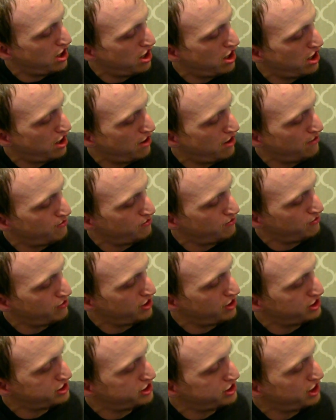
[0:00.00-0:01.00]

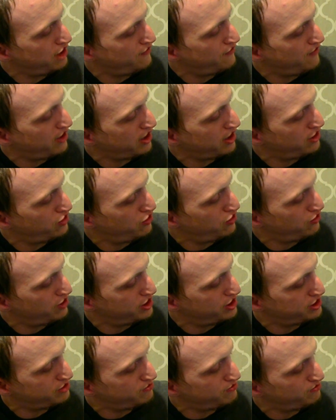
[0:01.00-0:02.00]
Let's see if I can do
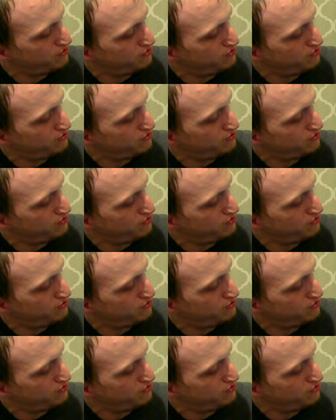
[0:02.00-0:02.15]
this.